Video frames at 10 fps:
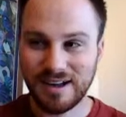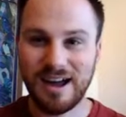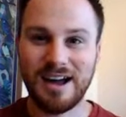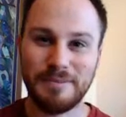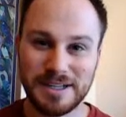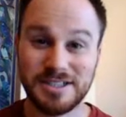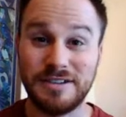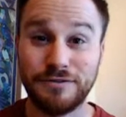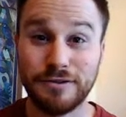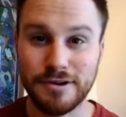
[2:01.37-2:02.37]
basically
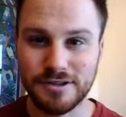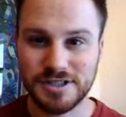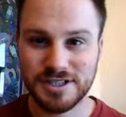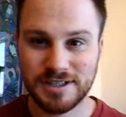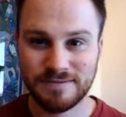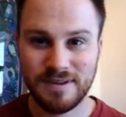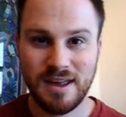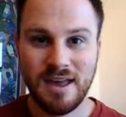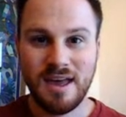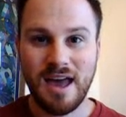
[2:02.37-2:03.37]
fruits,
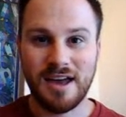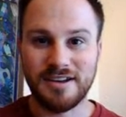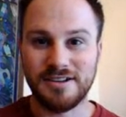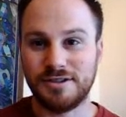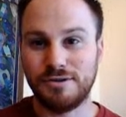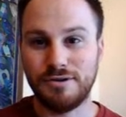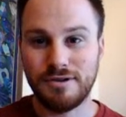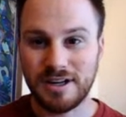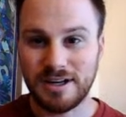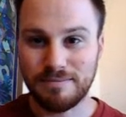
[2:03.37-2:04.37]
and
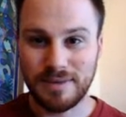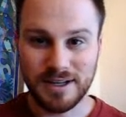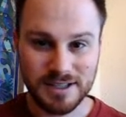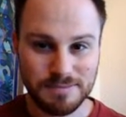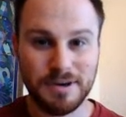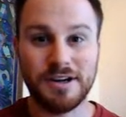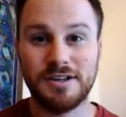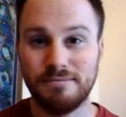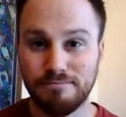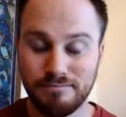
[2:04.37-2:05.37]
Guni means
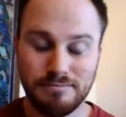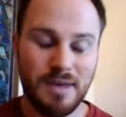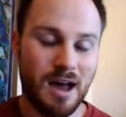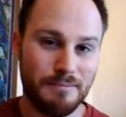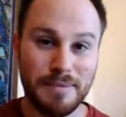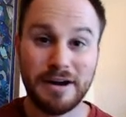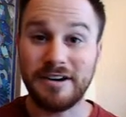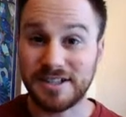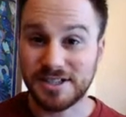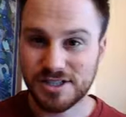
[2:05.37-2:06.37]

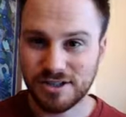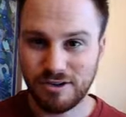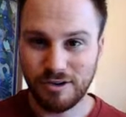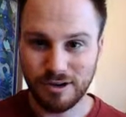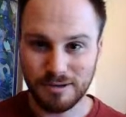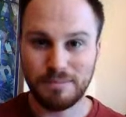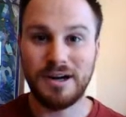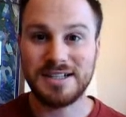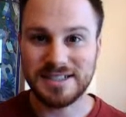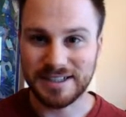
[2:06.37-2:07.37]
merits or
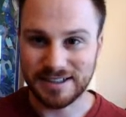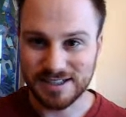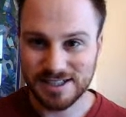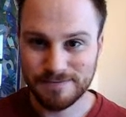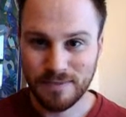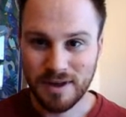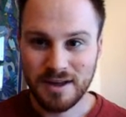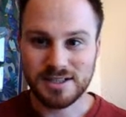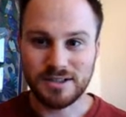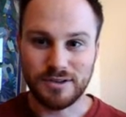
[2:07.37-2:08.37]
blessings.
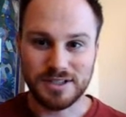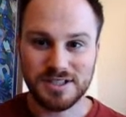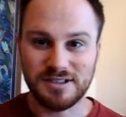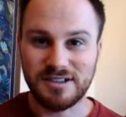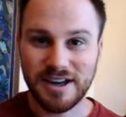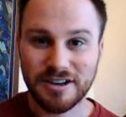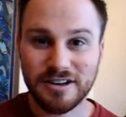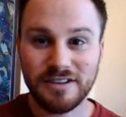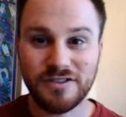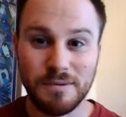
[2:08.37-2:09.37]
So it's the
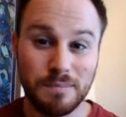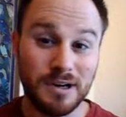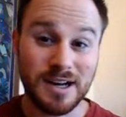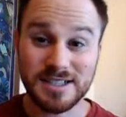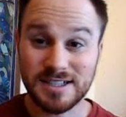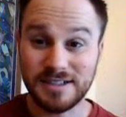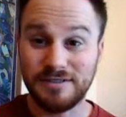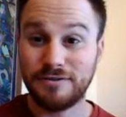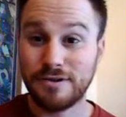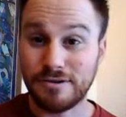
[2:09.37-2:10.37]
later of the blessed
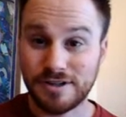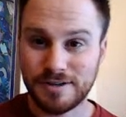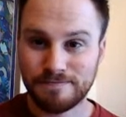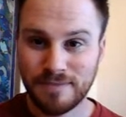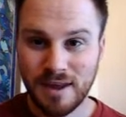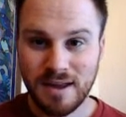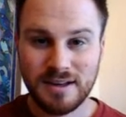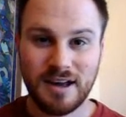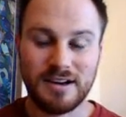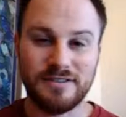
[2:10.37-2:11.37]
fruit,
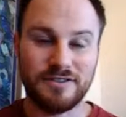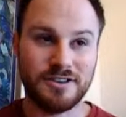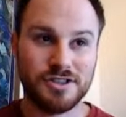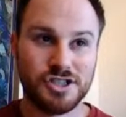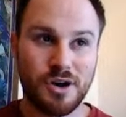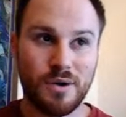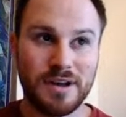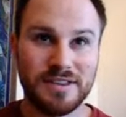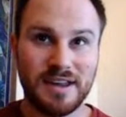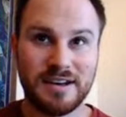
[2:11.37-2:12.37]
kind of
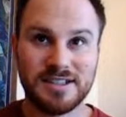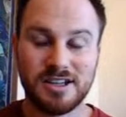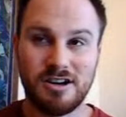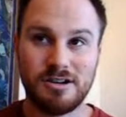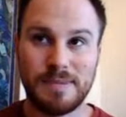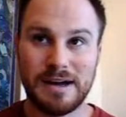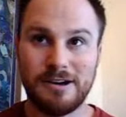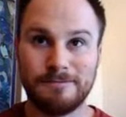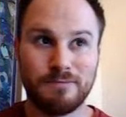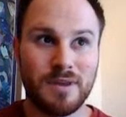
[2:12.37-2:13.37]
showing that it's all
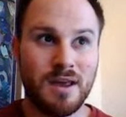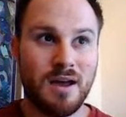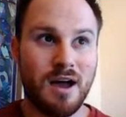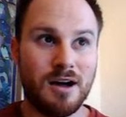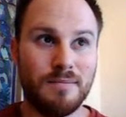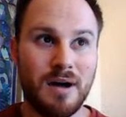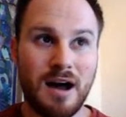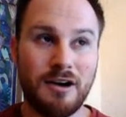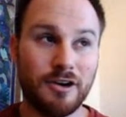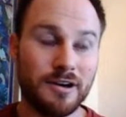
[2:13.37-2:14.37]
about
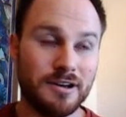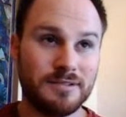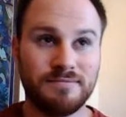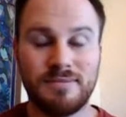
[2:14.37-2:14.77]
our